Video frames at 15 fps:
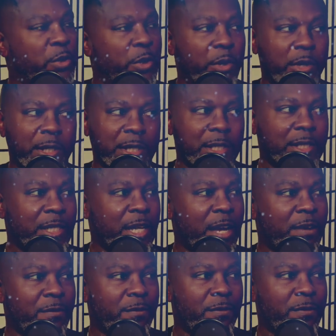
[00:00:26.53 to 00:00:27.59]
girl in his
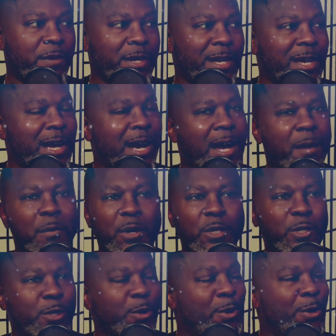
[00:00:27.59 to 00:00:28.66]
life. I'm
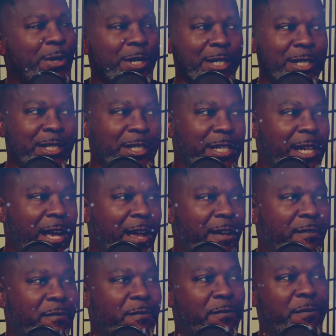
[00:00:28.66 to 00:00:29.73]
adored in his
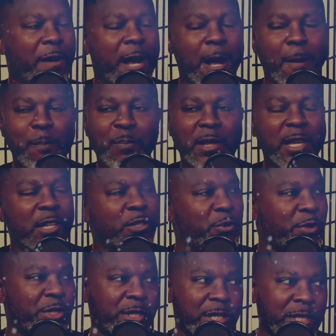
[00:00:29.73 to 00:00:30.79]
life. I'm
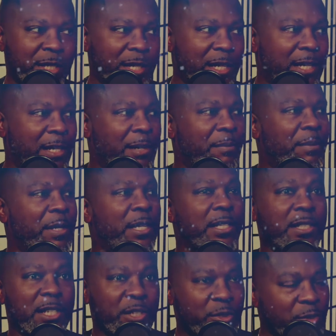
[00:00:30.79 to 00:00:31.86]
interested to him.
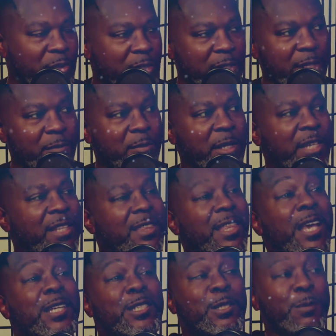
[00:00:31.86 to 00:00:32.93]
He's interested in me. He
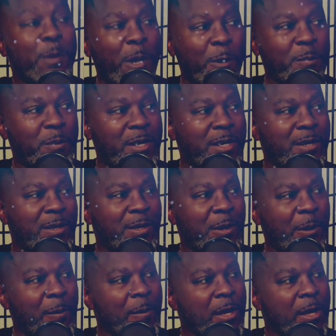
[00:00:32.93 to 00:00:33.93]
thinks about me, you know?